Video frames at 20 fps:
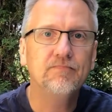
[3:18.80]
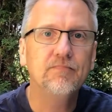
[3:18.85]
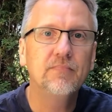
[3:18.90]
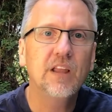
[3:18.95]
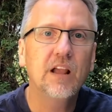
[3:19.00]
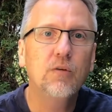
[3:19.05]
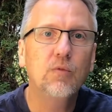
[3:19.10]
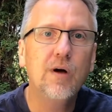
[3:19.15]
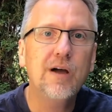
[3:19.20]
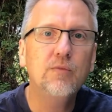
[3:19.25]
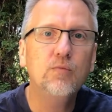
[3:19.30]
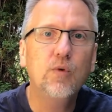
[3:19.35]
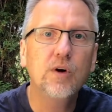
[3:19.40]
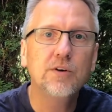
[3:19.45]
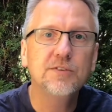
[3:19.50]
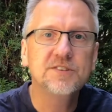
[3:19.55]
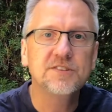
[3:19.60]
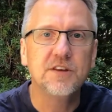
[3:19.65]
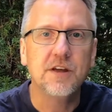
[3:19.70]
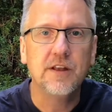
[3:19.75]
Len
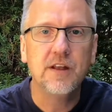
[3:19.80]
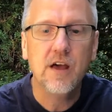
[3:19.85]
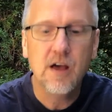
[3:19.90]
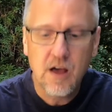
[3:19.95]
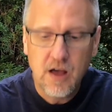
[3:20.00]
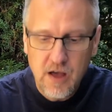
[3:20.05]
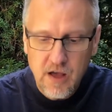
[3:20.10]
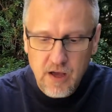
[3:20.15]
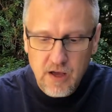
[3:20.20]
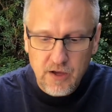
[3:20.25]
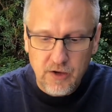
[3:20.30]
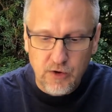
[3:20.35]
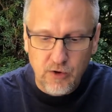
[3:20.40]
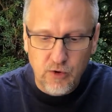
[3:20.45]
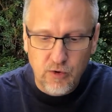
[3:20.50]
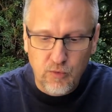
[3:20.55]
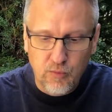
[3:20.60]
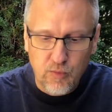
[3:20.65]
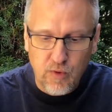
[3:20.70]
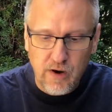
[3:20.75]
Wilson,
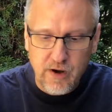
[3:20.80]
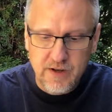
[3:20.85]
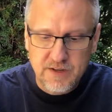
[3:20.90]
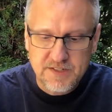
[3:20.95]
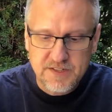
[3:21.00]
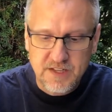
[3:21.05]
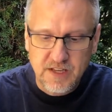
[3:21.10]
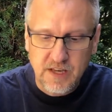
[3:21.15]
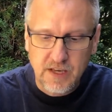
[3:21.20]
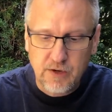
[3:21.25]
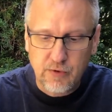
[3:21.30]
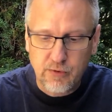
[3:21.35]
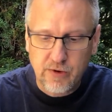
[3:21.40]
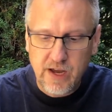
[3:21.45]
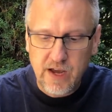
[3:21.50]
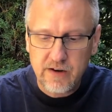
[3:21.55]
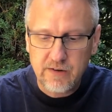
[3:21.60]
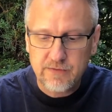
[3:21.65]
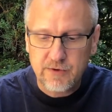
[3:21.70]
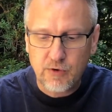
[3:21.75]
who was the
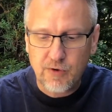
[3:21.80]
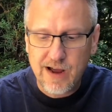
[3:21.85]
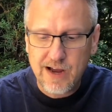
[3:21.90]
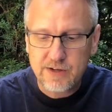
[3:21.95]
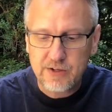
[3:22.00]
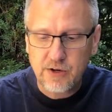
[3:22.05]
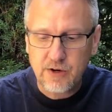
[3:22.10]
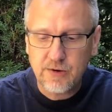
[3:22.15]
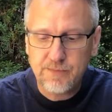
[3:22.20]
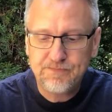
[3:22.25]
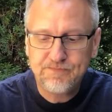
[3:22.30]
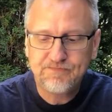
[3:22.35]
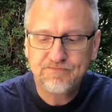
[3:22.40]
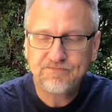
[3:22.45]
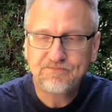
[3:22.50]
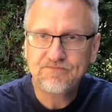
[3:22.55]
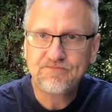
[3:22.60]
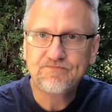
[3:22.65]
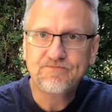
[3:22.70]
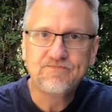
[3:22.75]
creative director
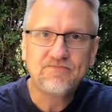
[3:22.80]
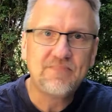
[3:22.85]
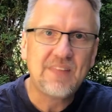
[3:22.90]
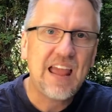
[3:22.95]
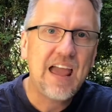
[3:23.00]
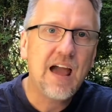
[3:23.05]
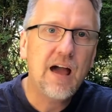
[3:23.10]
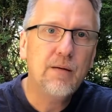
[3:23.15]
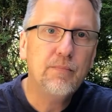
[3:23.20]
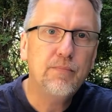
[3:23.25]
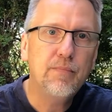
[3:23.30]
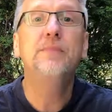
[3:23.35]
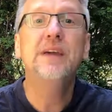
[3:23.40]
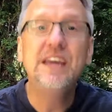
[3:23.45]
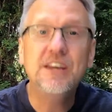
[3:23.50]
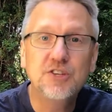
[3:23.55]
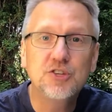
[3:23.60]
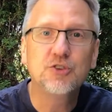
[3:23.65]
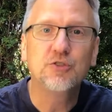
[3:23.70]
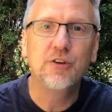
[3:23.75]
at
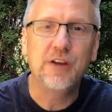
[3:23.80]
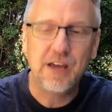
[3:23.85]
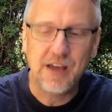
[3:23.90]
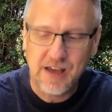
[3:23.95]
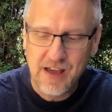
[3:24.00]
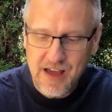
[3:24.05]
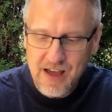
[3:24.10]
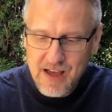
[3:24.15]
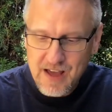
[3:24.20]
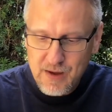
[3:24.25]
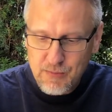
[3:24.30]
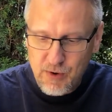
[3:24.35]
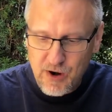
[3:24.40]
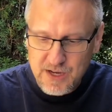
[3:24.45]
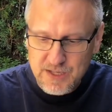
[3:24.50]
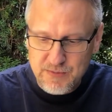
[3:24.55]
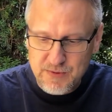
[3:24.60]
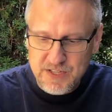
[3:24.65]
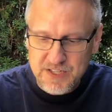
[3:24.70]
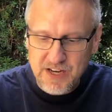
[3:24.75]
Peachtree
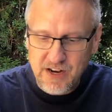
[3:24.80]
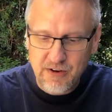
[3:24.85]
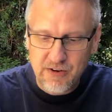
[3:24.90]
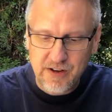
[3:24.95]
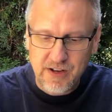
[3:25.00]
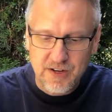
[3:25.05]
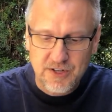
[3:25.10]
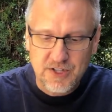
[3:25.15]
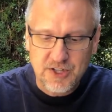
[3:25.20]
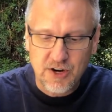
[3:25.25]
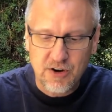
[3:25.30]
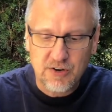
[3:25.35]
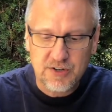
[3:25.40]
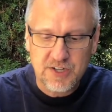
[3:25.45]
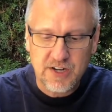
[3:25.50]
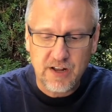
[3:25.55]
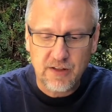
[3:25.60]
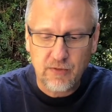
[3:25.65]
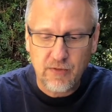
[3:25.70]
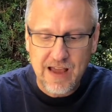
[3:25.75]
Presbyterian Church
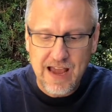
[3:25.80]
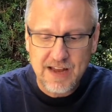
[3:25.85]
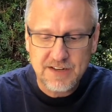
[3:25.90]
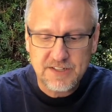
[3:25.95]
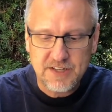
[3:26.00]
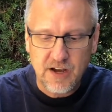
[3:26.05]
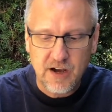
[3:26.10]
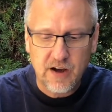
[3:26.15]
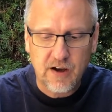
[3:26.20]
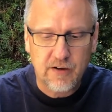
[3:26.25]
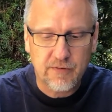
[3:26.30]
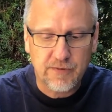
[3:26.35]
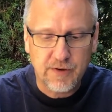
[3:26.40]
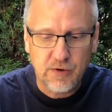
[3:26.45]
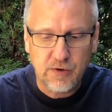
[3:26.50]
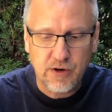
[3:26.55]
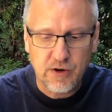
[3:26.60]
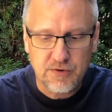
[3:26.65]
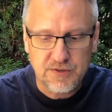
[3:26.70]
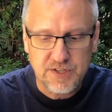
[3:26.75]
in Atlanta a few
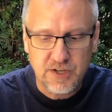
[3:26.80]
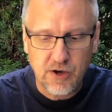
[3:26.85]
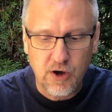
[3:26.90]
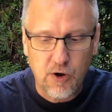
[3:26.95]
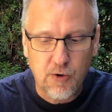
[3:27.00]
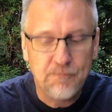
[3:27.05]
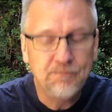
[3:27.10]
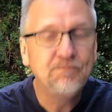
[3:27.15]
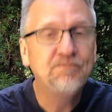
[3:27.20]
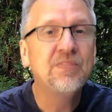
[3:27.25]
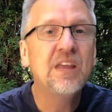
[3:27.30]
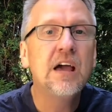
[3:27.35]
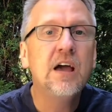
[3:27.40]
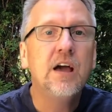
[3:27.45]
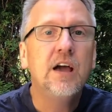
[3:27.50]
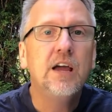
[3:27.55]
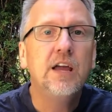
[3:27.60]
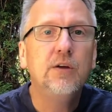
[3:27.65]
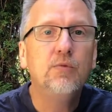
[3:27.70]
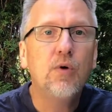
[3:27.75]
years ago,
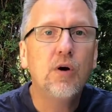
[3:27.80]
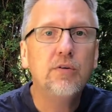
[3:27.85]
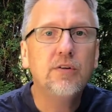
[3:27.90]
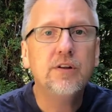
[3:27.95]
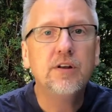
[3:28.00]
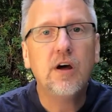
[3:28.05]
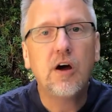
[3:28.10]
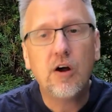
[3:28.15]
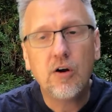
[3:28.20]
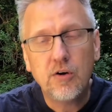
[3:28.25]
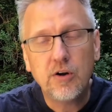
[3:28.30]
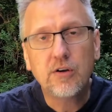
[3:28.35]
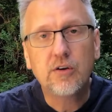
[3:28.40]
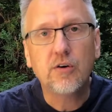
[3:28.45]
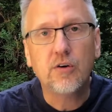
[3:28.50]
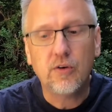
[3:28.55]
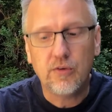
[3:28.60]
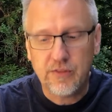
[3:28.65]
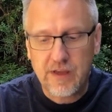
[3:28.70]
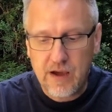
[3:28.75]
he wrote an
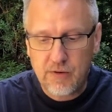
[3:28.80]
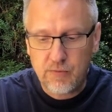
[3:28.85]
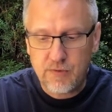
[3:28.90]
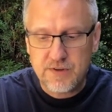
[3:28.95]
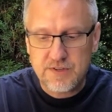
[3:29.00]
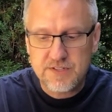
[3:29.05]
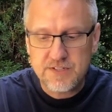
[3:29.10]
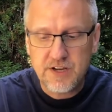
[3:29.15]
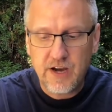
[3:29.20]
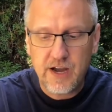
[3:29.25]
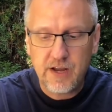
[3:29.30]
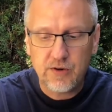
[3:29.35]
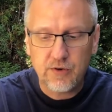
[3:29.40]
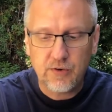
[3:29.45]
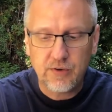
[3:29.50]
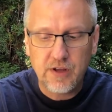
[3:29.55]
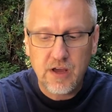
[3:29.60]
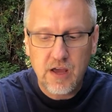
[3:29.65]
article that was titled,